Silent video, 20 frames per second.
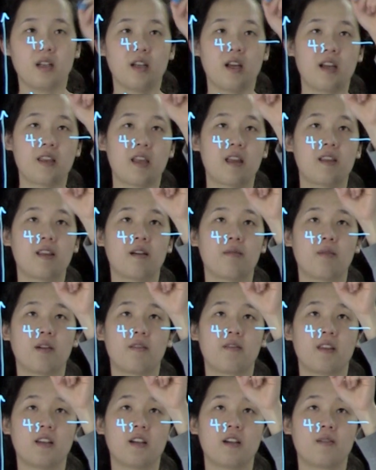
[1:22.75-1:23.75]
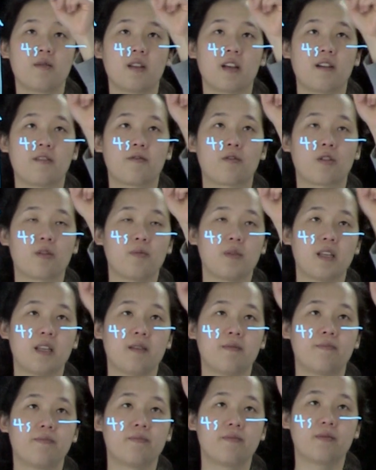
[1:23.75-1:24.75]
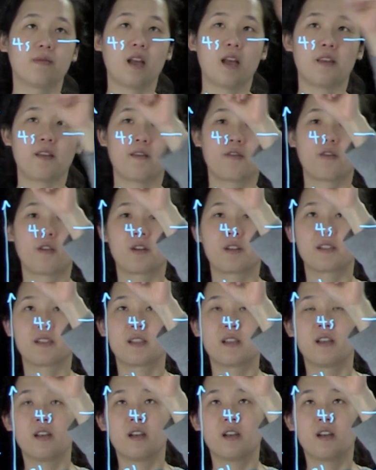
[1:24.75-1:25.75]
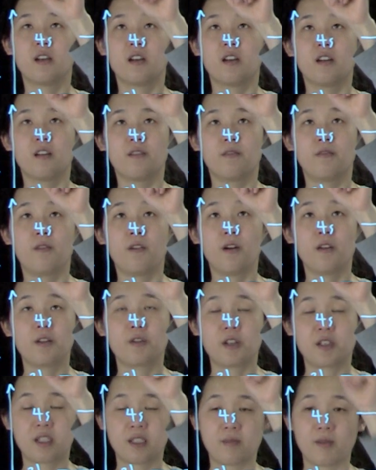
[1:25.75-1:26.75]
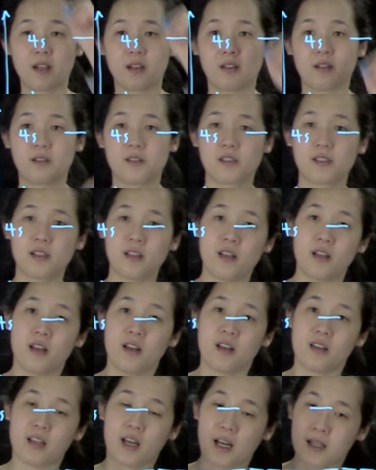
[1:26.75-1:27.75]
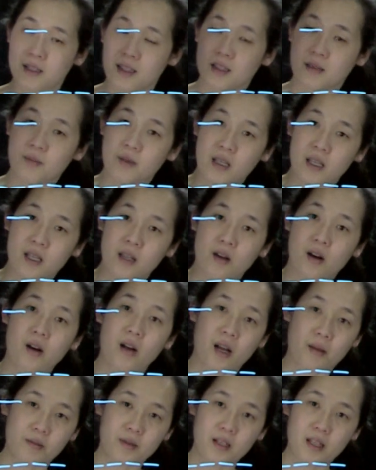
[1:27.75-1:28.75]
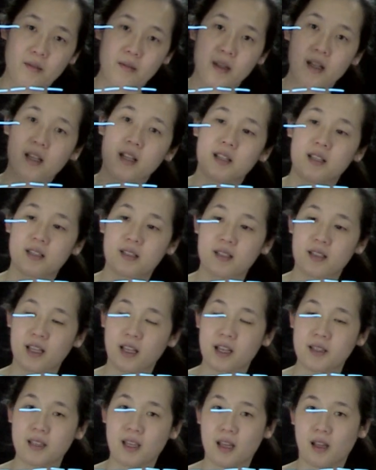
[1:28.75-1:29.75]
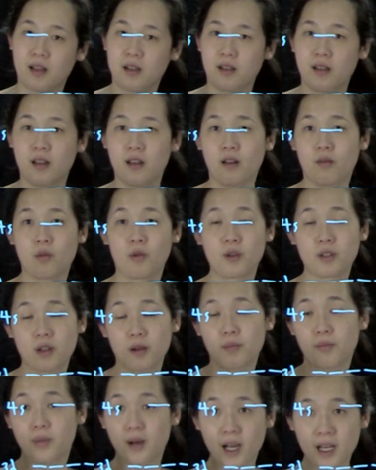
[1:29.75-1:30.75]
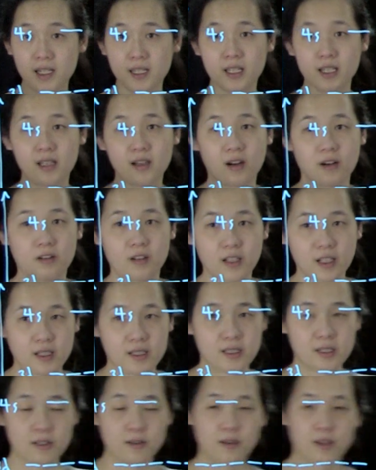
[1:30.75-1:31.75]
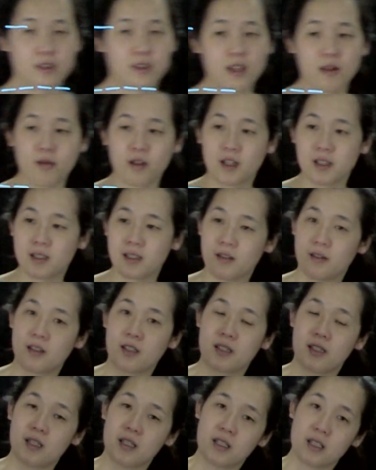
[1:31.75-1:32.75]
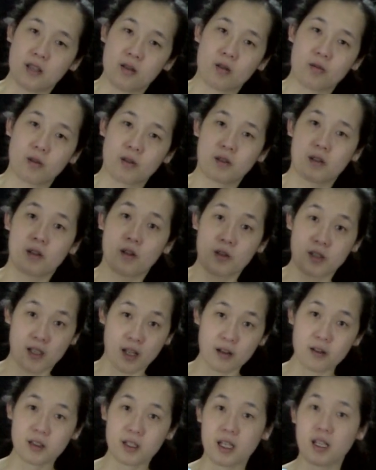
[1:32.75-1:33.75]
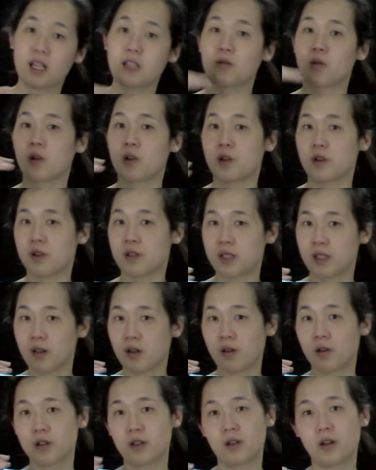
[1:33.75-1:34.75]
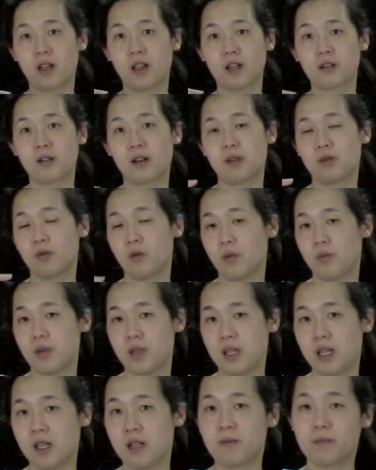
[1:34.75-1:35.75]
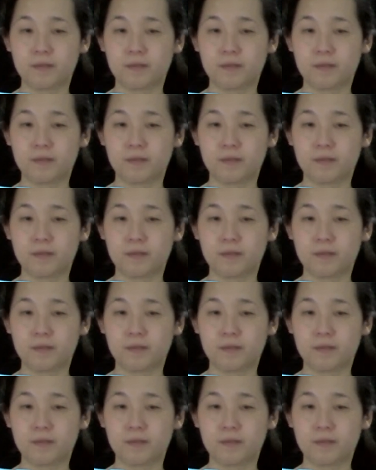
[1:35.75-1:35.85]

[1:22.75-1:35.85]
And then above here, we have 4p. And then, of course, for the transition metals, the S and the P are empty because, like I said, when we start binding our ligands to it, then we consider that the d orbital is the lowest in energy. That's where your, all your electrons will be.